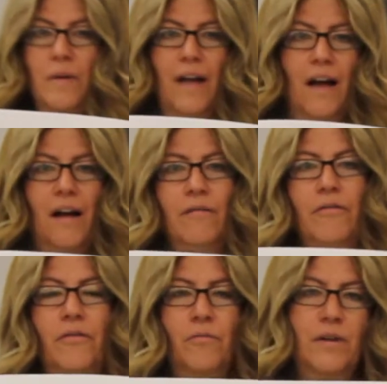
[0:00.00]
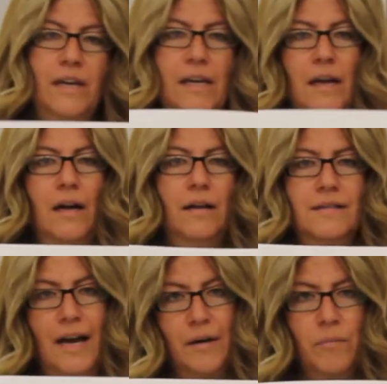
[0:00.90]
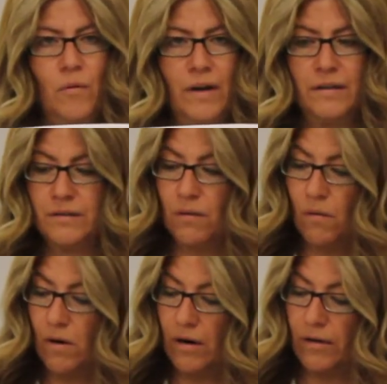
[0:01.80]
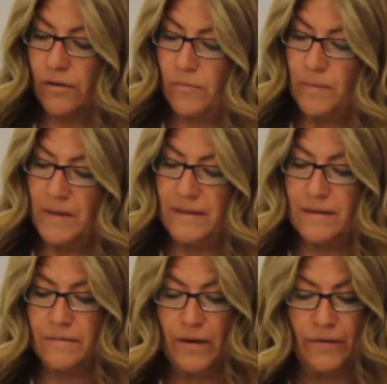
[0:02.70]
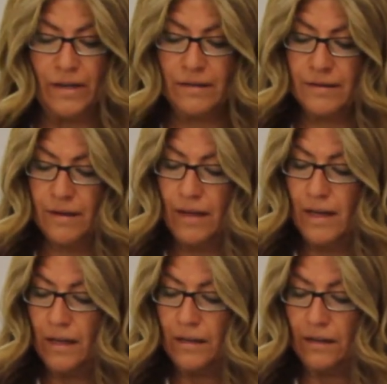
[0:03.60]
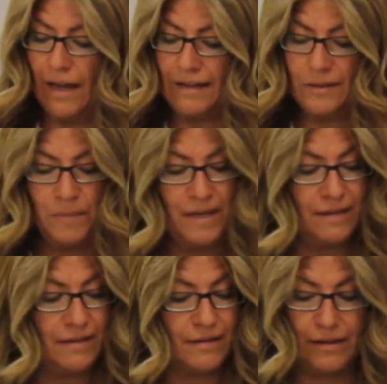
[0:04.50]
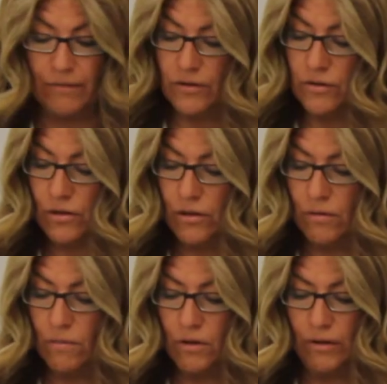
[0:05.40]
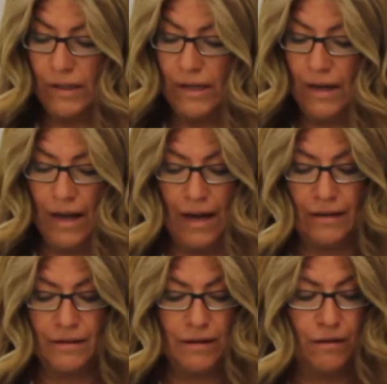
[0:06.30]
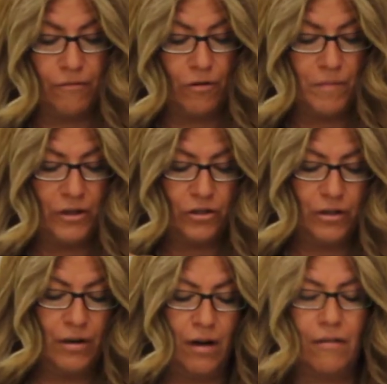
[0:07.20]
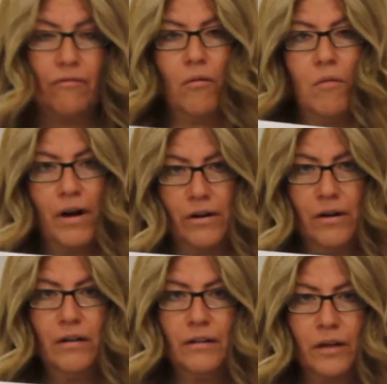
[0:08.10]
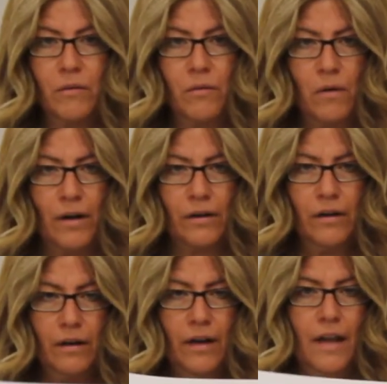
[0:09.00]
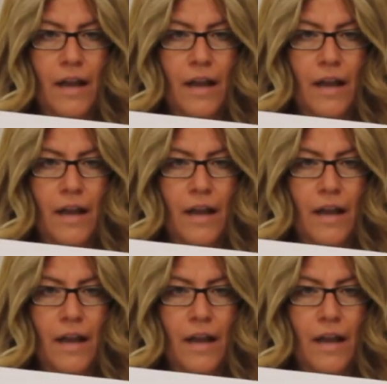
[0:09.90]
we have 3 data points or 3 pieces of evidence. The last piece it's given to you, we're looking at the formation of water, liquid water,